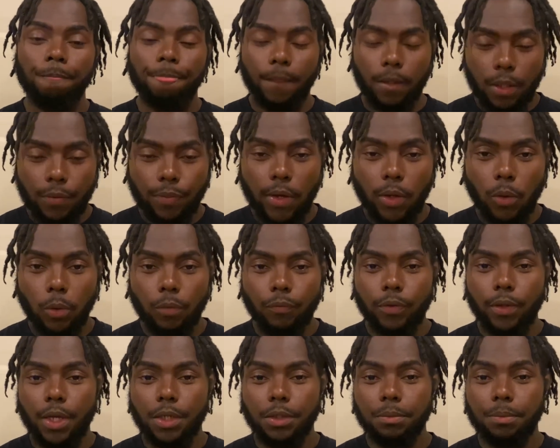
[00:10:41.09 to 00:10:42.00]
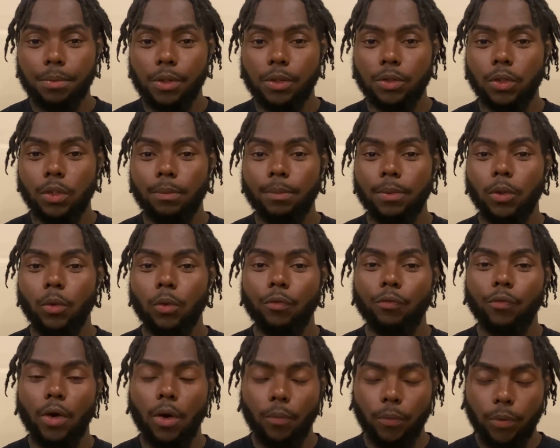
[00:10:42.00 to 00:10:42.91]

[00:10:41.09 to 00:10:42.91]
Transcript: Click that notification bell so you can be notified